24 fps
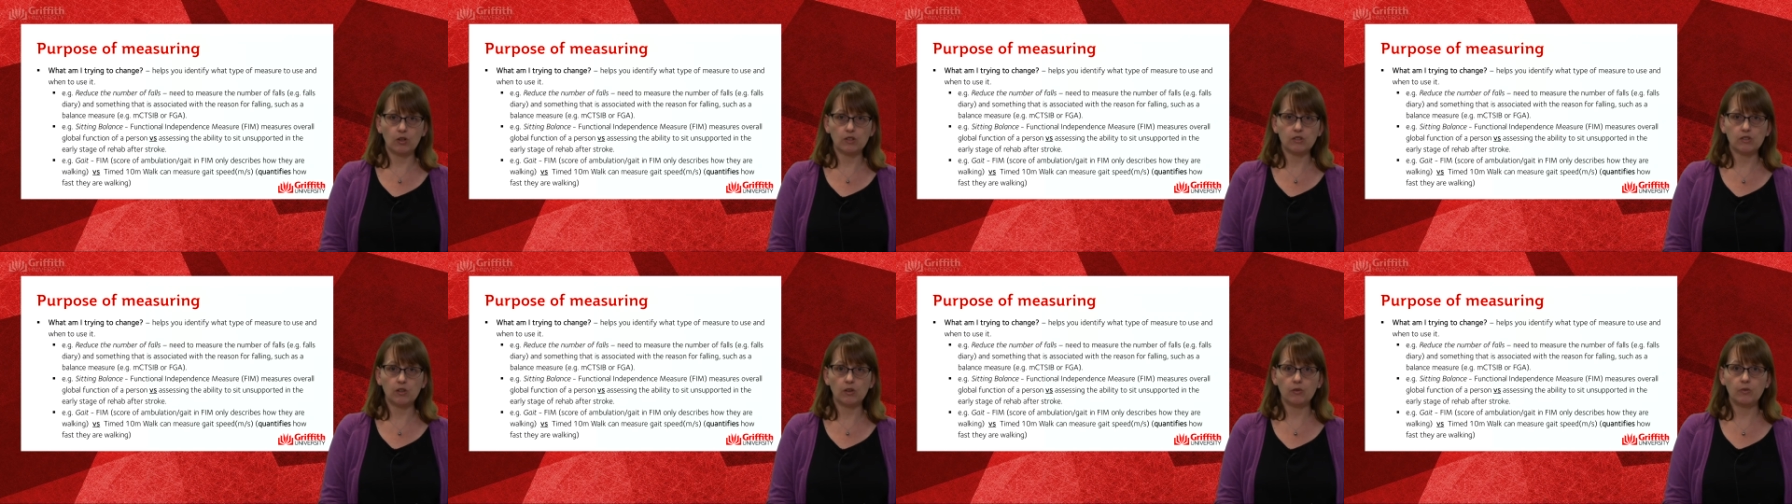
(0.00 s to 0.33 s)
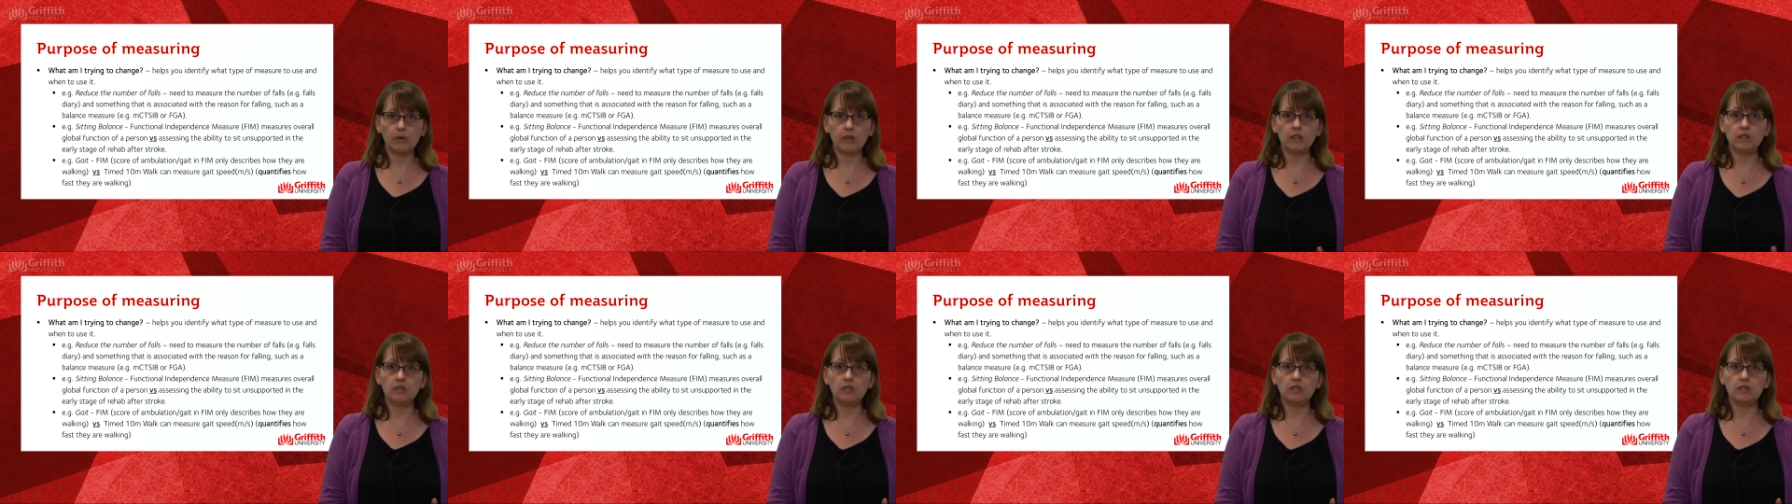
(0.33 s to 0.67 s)
So we
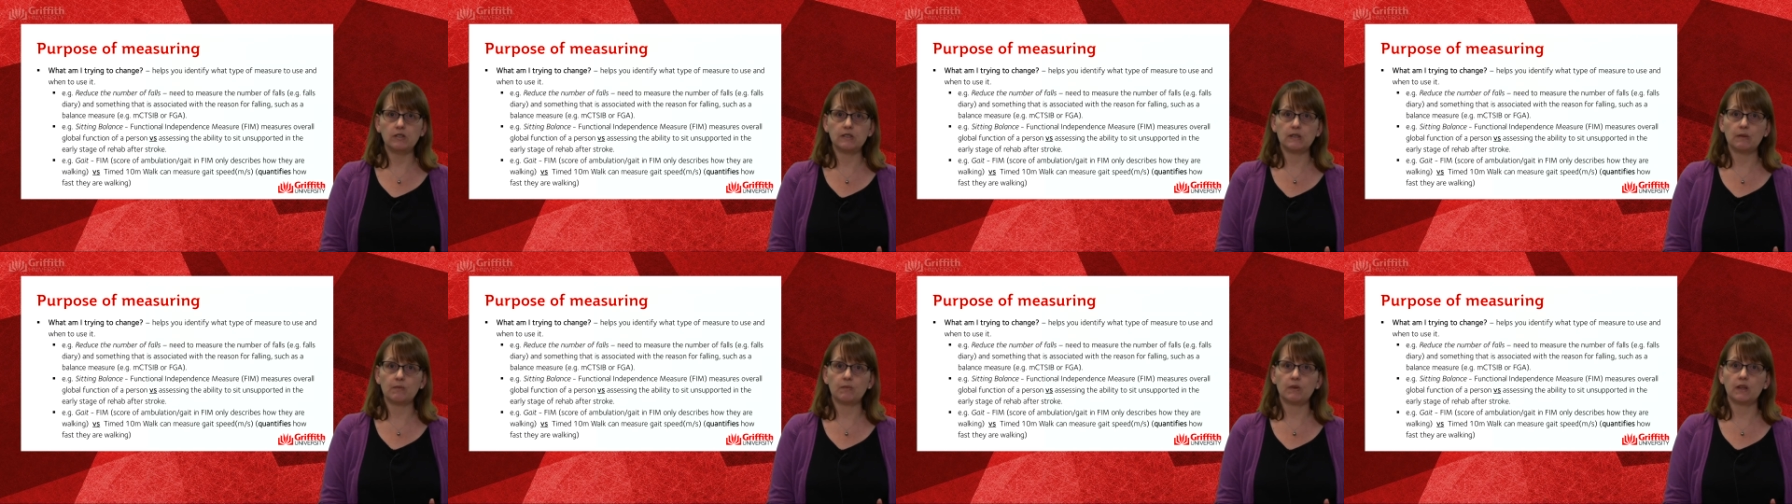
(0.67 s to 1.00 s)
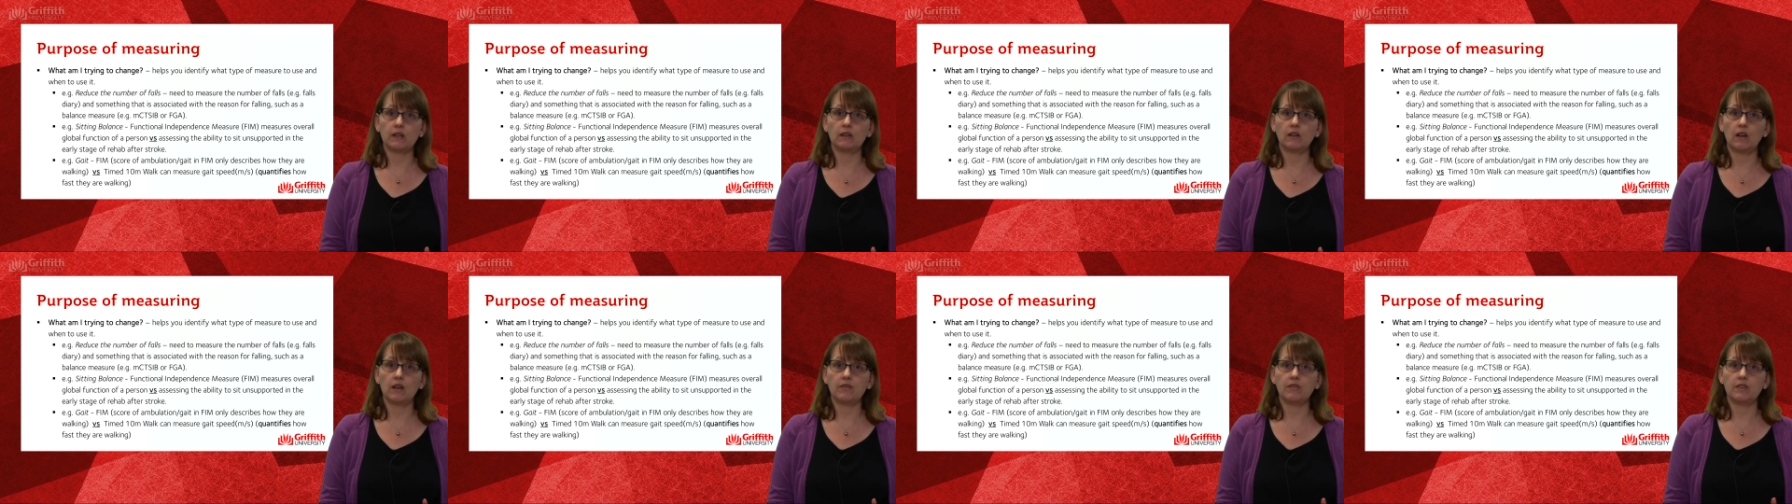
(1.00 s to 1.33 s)
can use
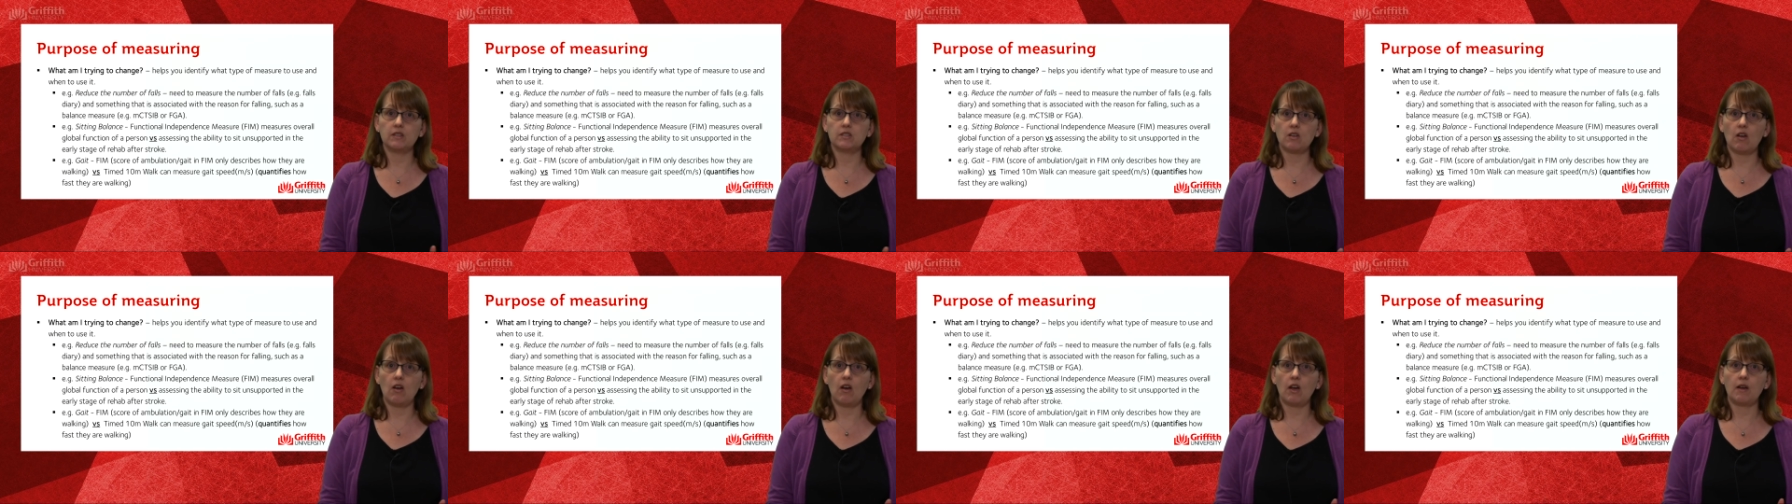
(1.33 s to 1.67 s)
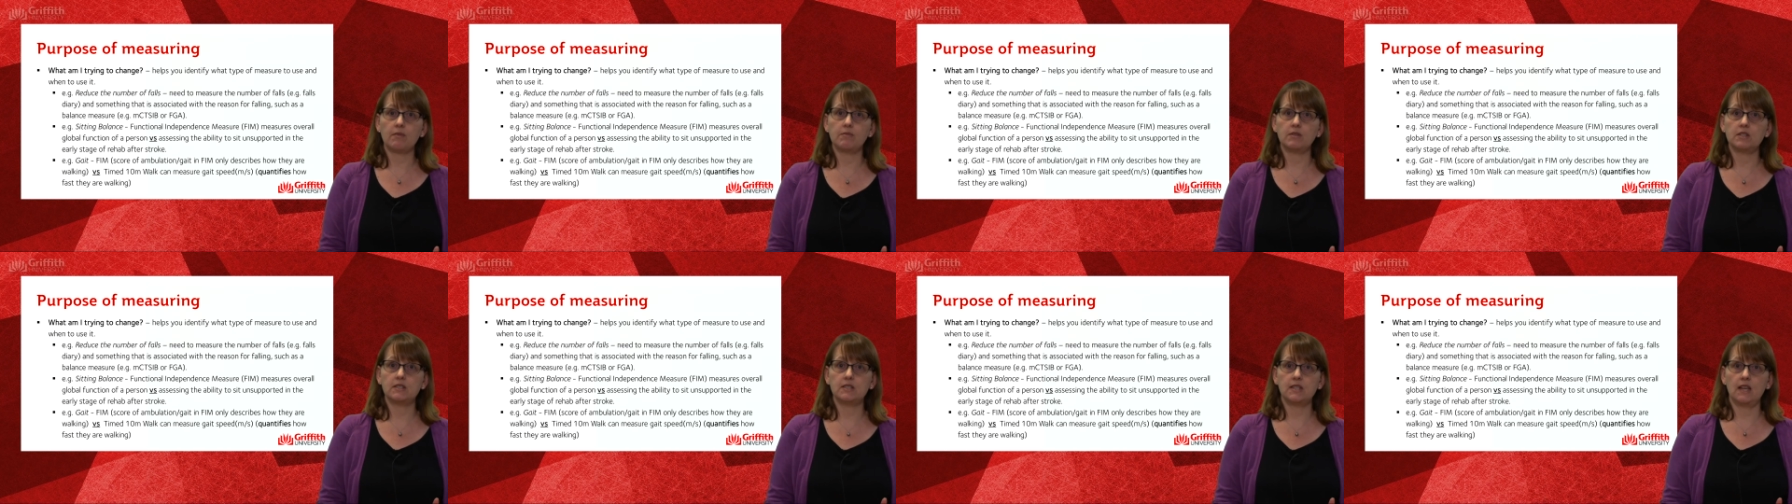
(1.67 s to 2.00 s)
something like the
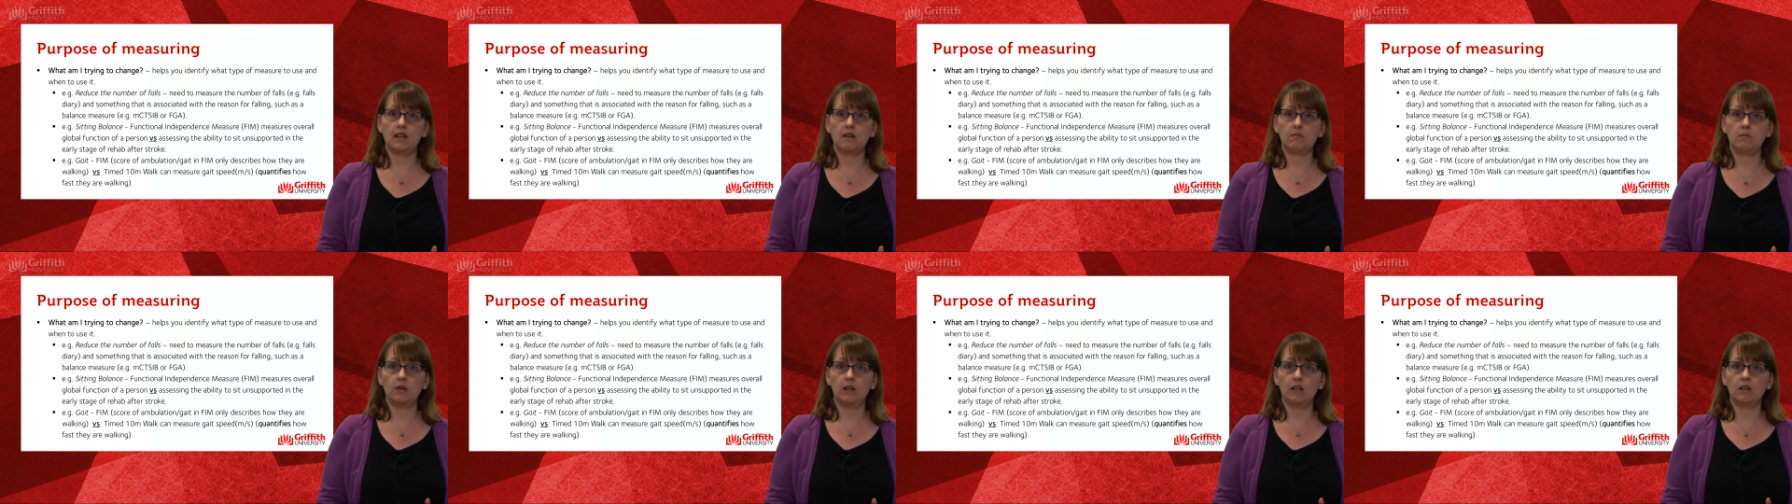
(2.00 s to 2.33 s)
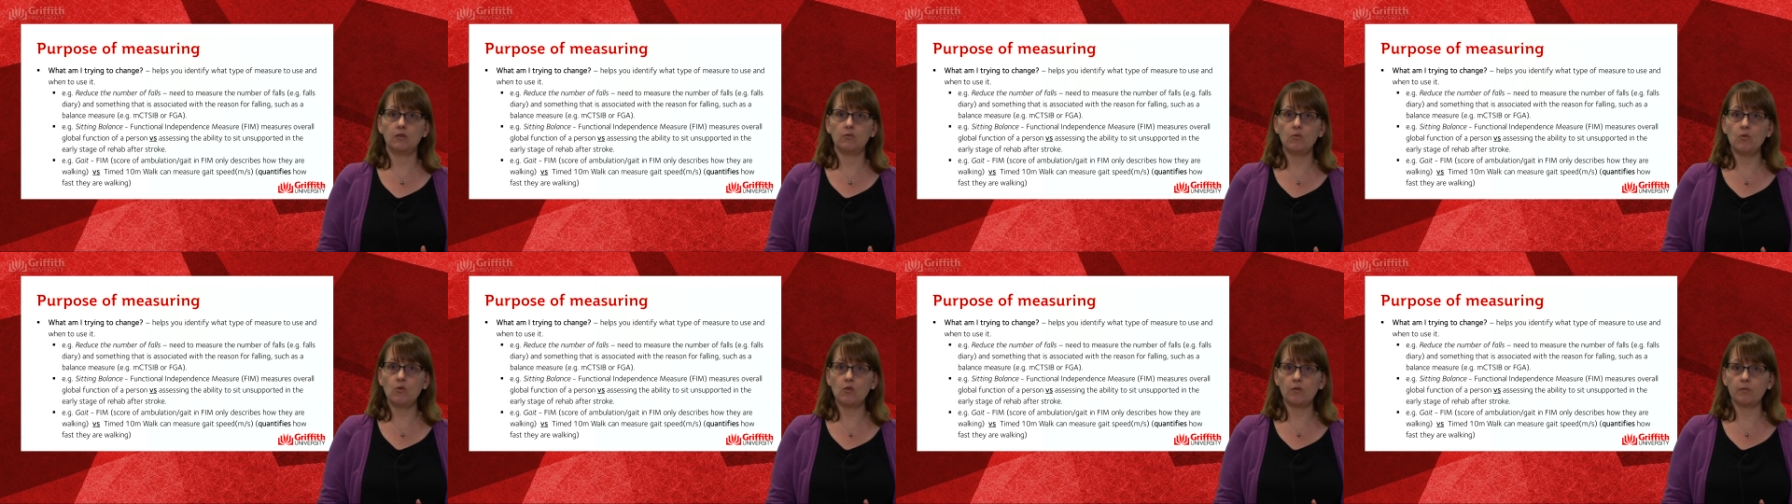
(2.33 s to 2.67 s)
timed 10-metre
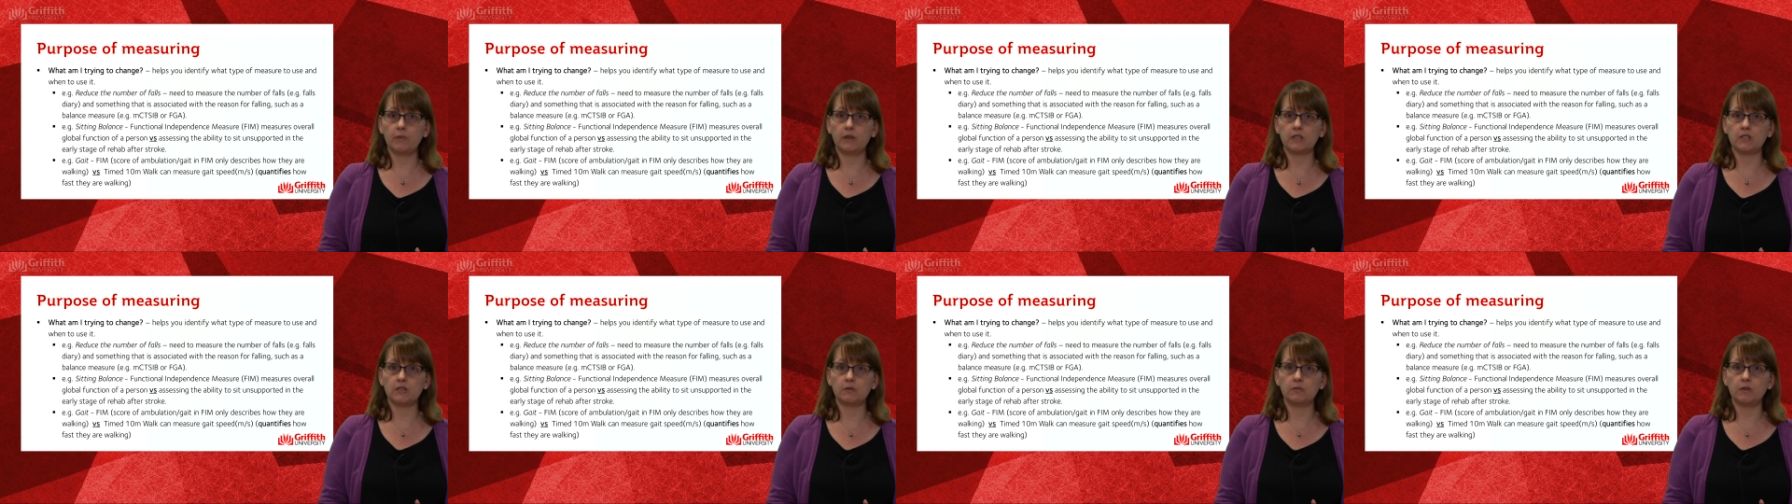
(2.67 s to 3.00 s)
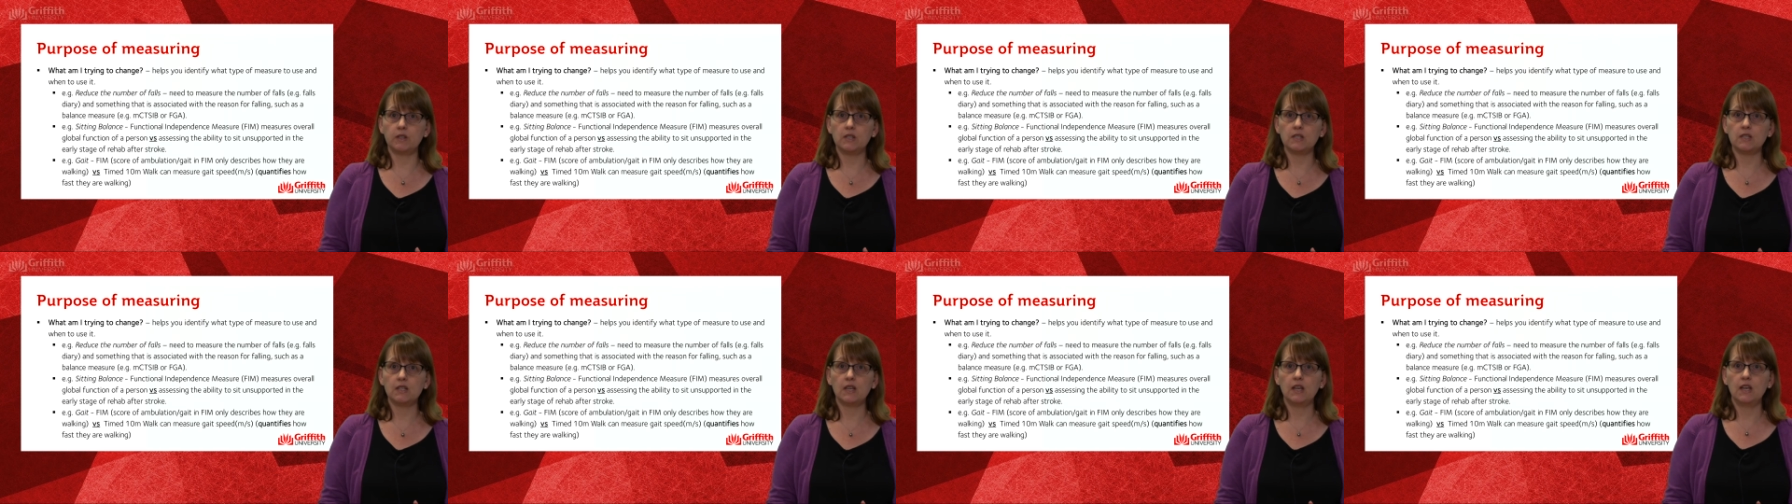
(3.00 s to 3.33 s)
walk
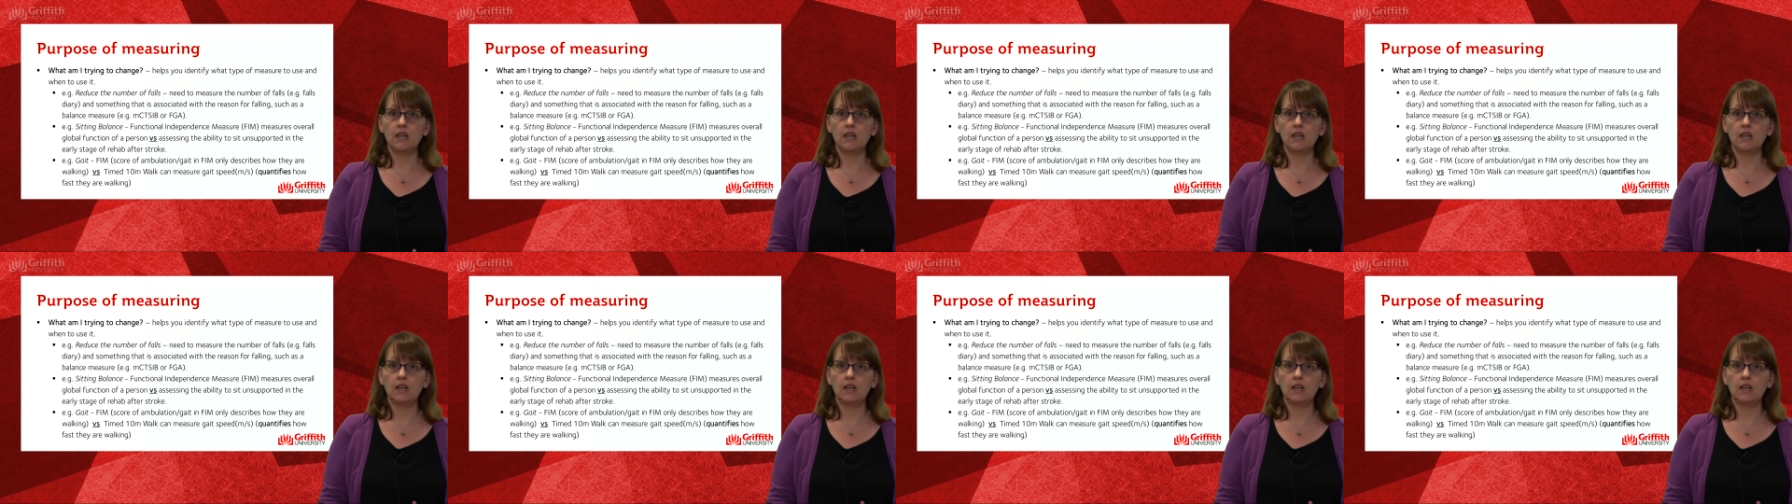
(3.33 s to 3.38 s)
measurement.